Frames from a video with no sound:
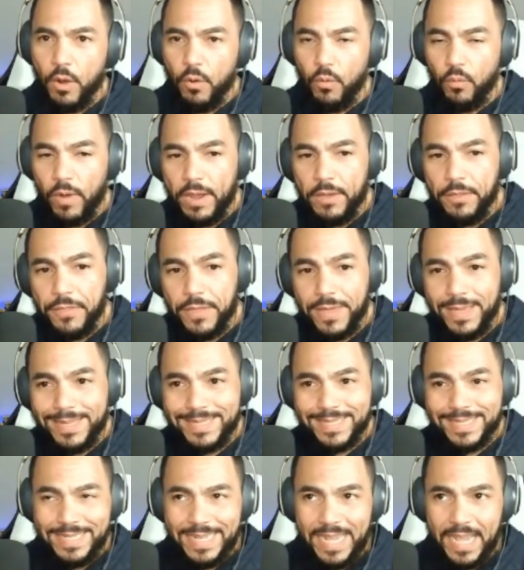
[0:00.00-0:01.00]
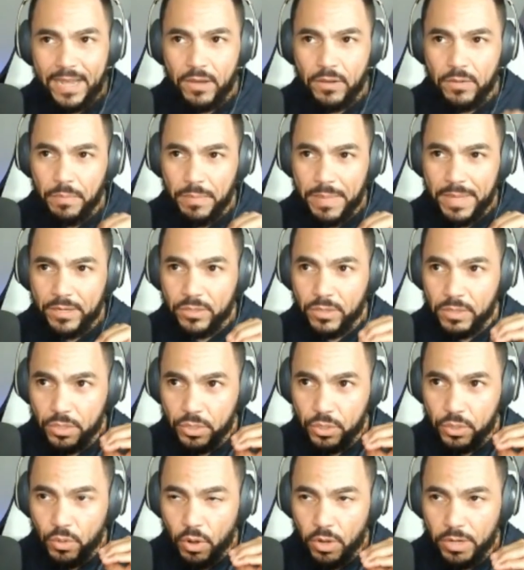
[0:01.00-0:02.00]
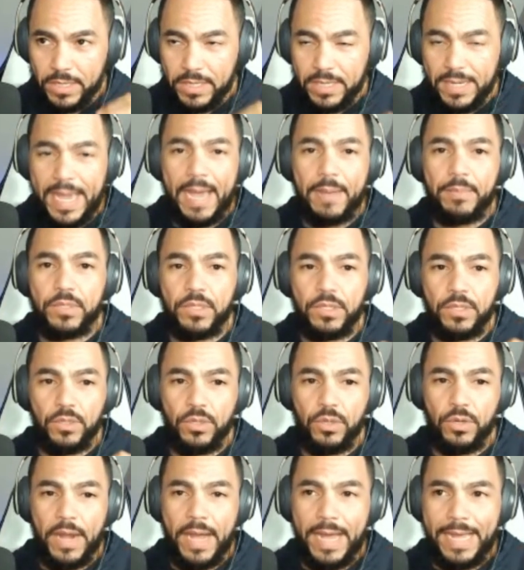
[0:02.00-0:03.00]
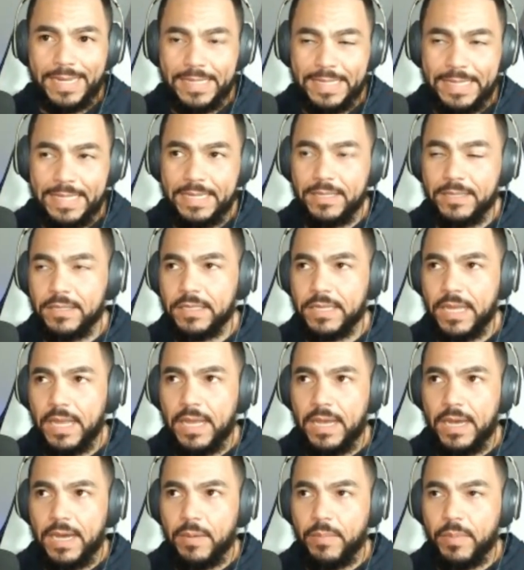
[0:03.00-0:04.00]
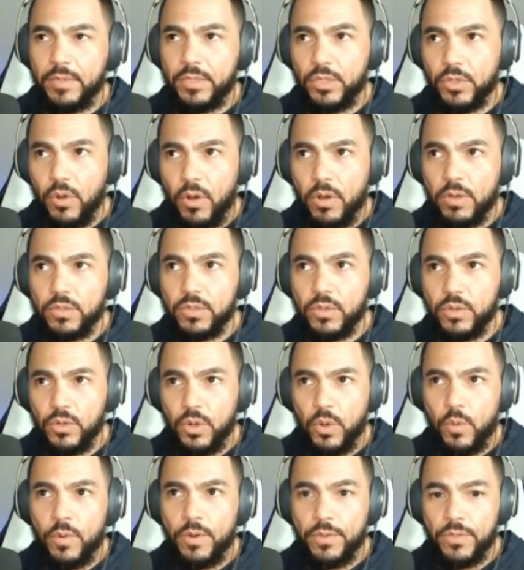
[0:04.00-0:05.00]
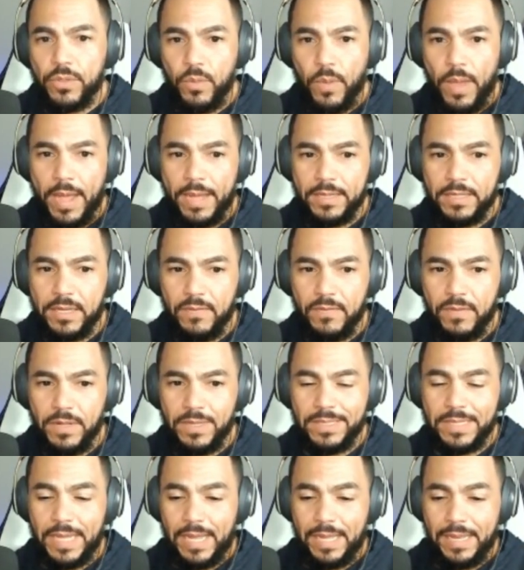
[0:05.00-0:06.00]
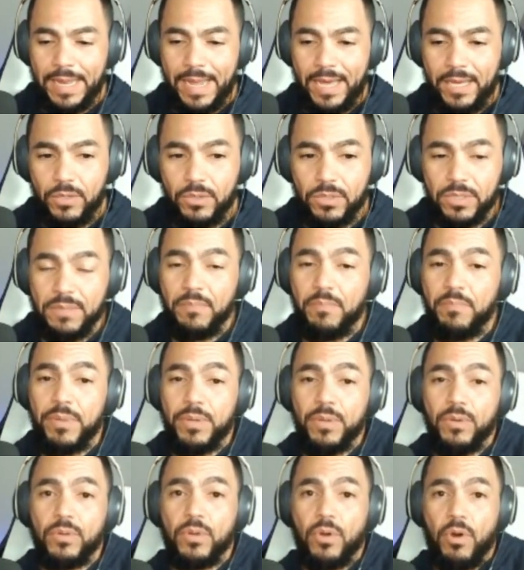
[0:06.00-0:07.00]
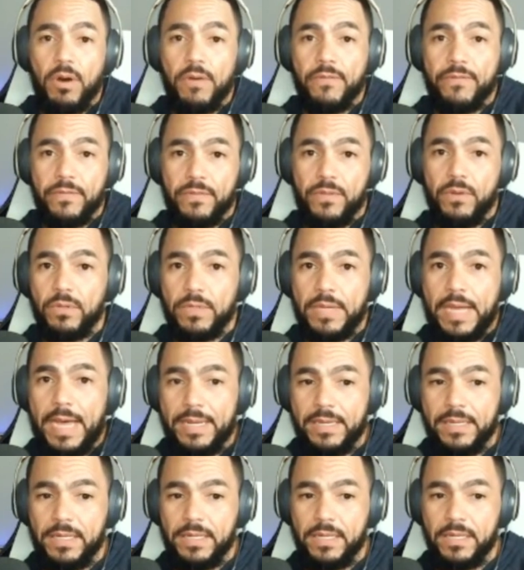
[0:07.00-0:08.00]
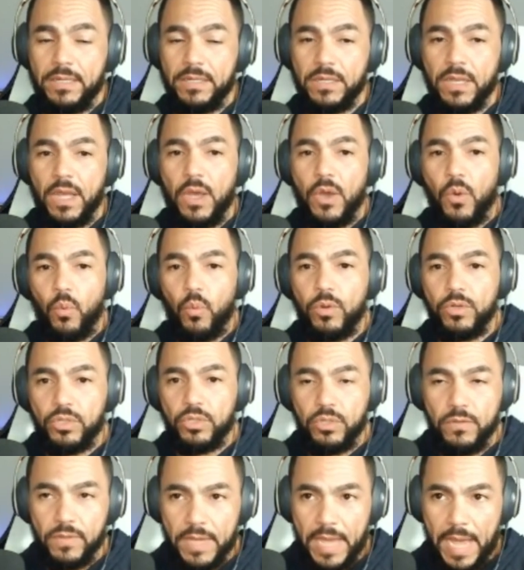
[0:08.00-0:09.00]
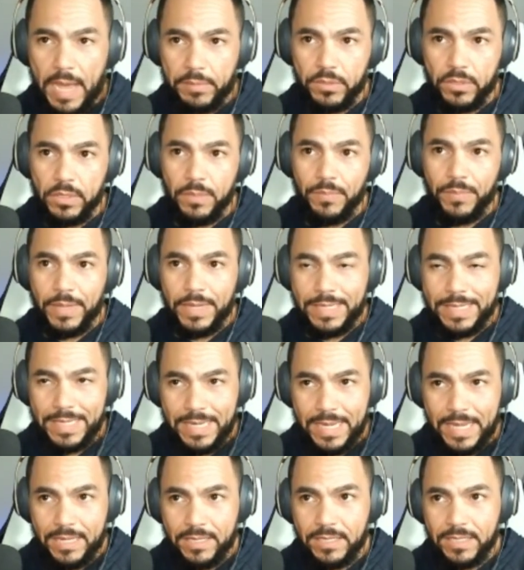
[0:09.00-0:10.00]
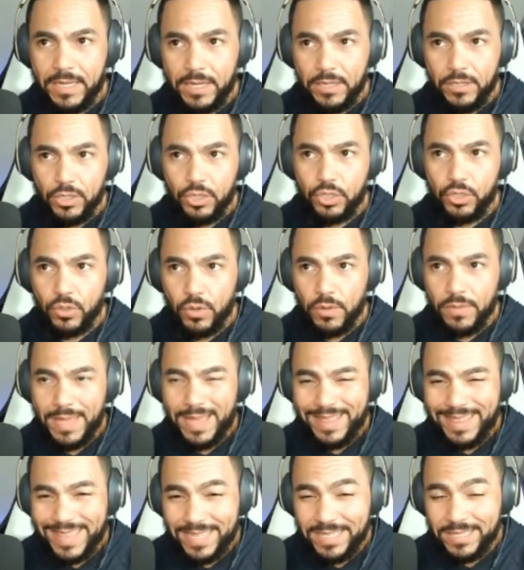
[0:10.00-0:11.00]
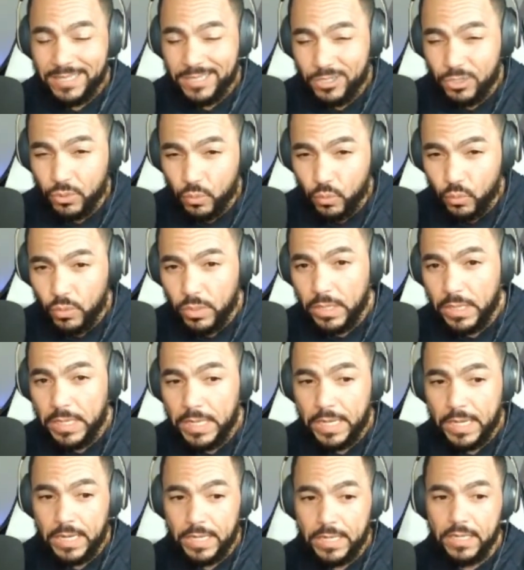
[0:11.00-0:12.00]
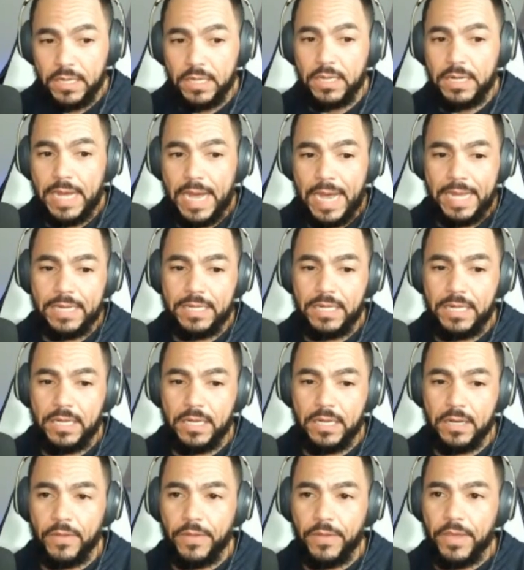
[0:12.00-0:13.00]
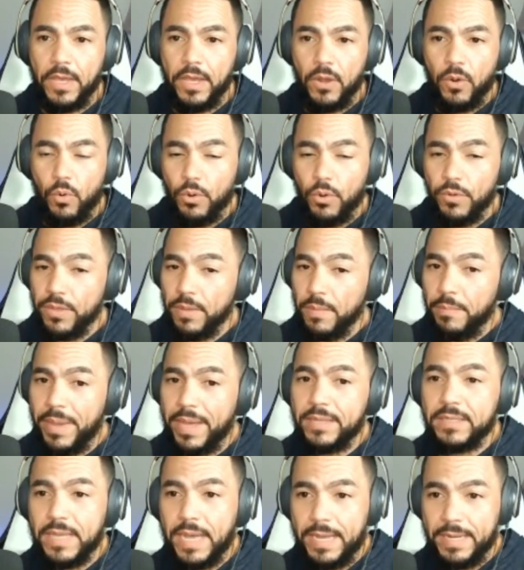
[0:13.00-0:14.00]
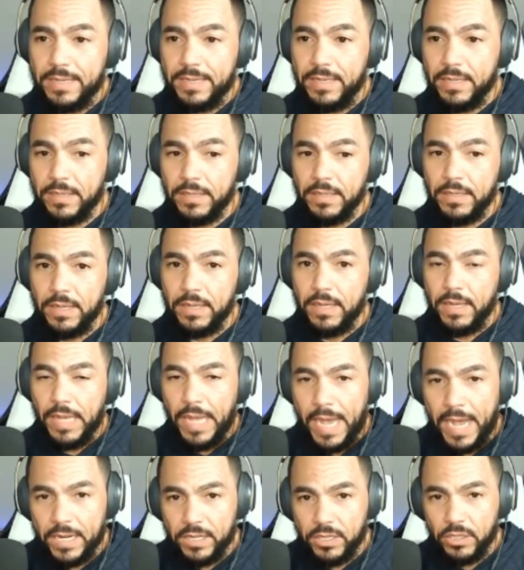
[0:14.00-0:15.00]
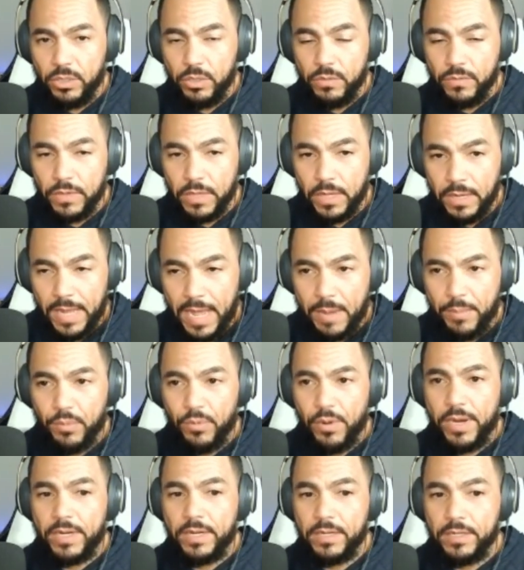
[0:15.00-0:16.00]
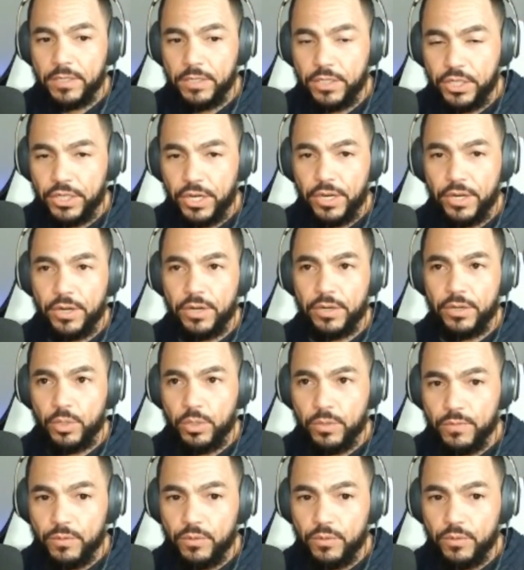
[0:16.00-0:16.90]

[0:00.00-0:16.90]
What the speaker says: Write things down. Make sure that you are capturing your ideas, but you're also going through activities that allow you to build off of those ideas once you've captured them, again, to ensure that this is really a good idea, or the best idea after you've collaborated, shared, you've